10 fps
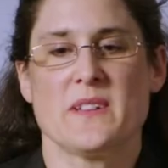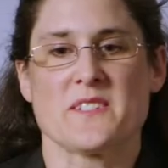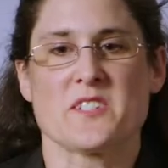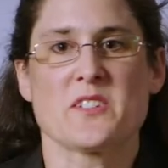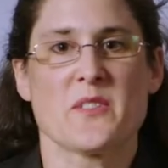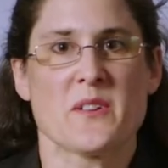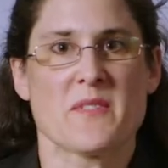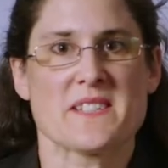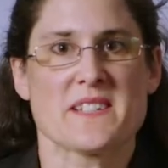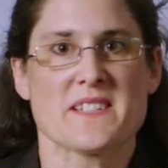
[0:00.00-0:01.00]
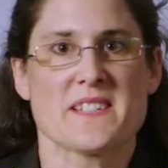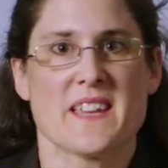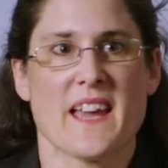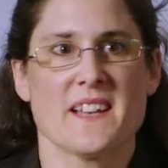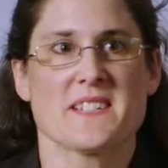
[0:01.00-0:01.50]
ensure that residents
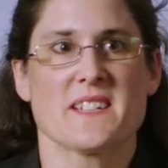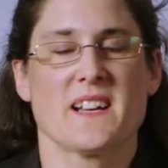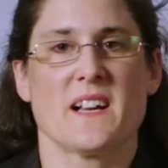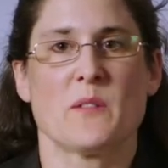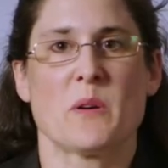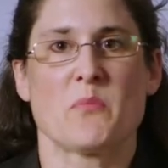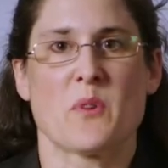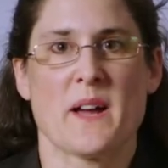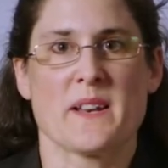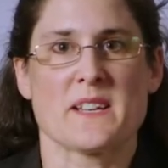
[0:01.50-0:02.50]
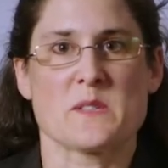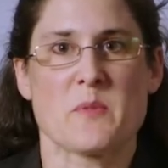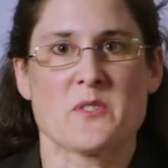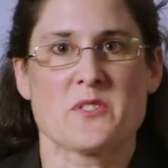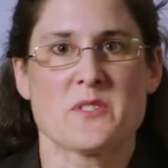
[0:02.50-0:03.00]
get um, a broad
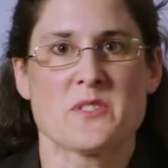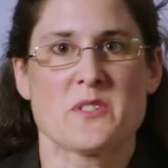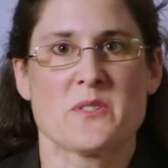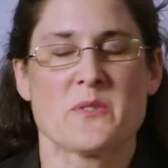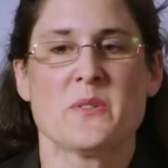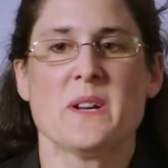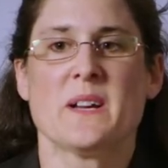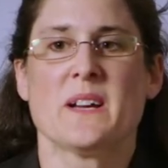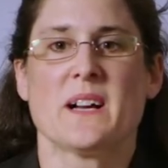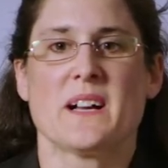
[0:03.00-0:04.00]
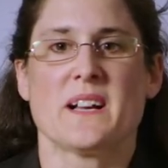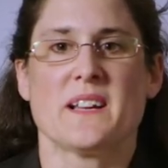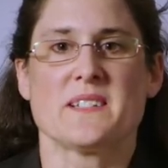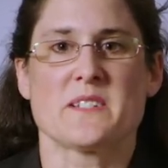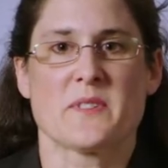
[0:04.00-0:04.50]
exposure to
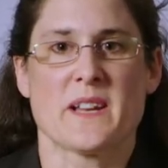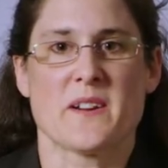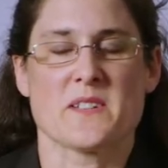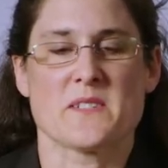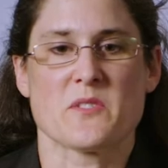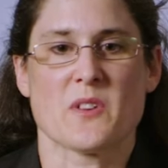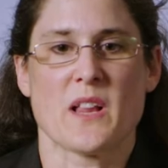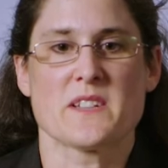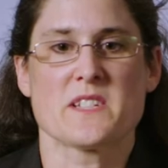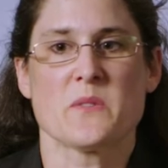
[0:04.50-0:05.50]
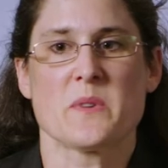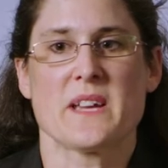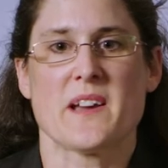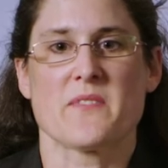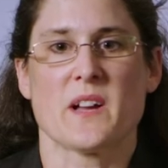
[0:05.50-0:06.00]
uh, different areas of neurology. We
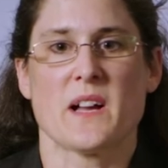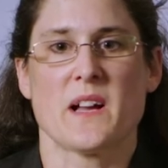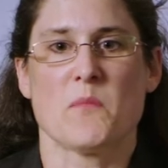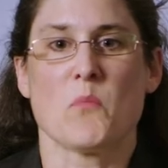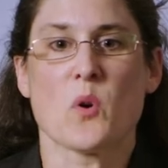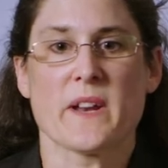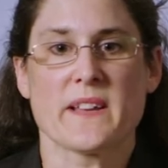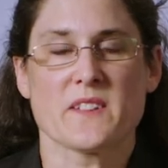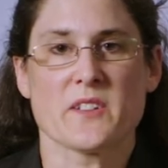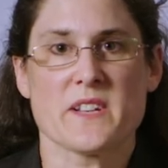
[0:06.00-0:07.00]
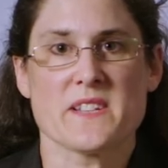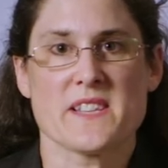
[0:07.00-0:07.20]
have a morning learning